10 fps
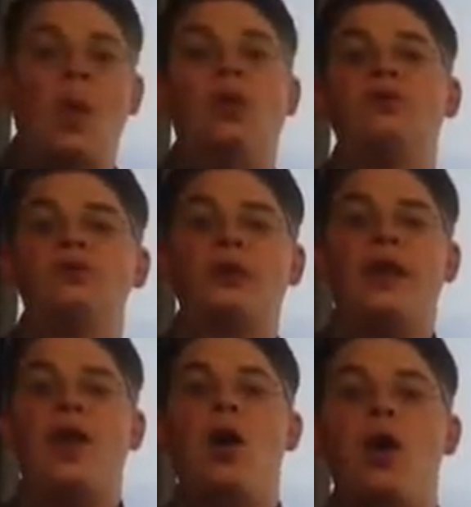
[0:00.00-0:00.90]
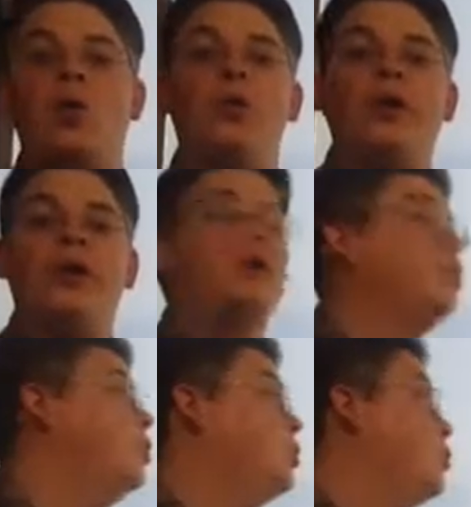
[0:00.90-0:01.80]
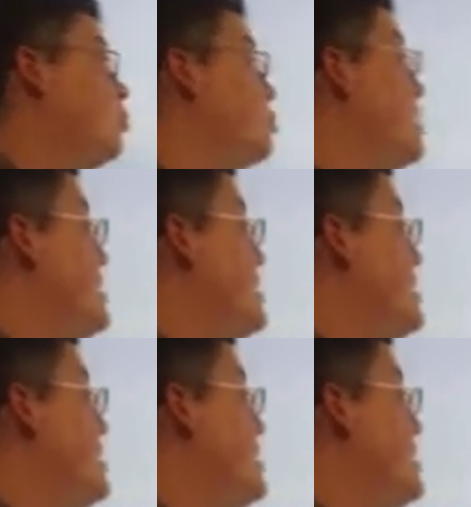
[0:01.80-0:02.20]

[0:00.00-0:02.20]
So today all we're really going to use